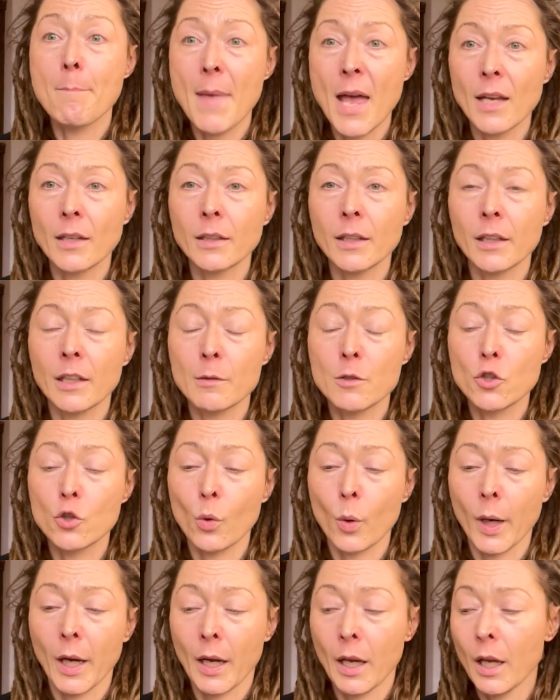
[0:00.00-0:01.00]
men can
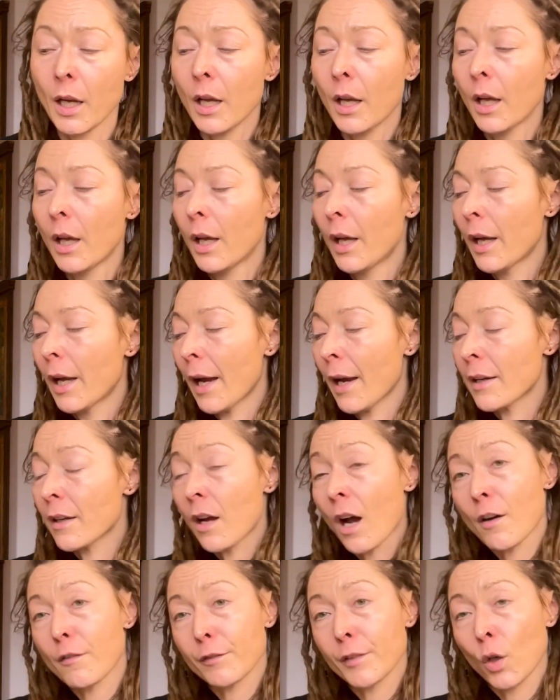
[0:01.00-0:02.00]
enjoy it and
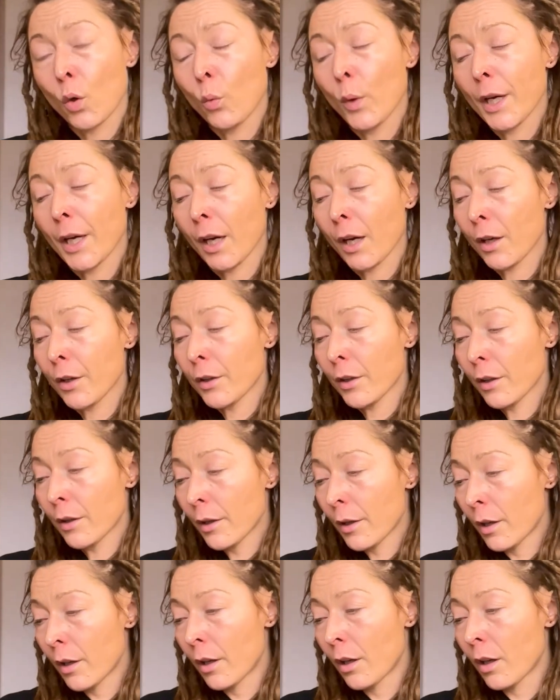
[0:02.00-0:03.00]
not feel weird
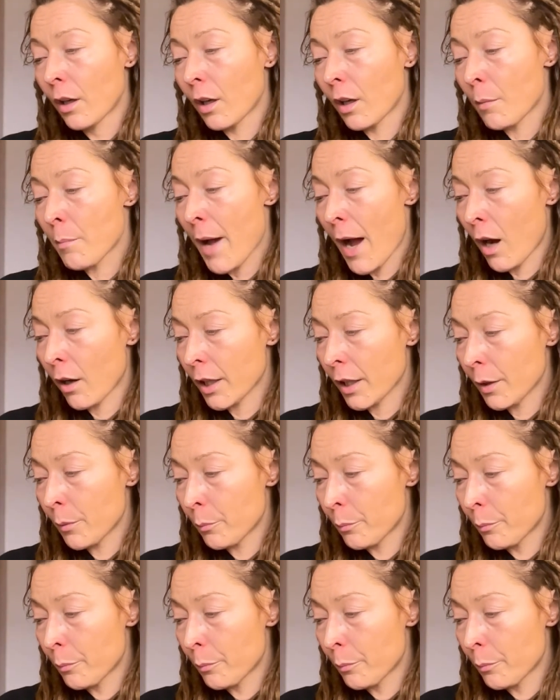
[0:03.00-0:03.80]
about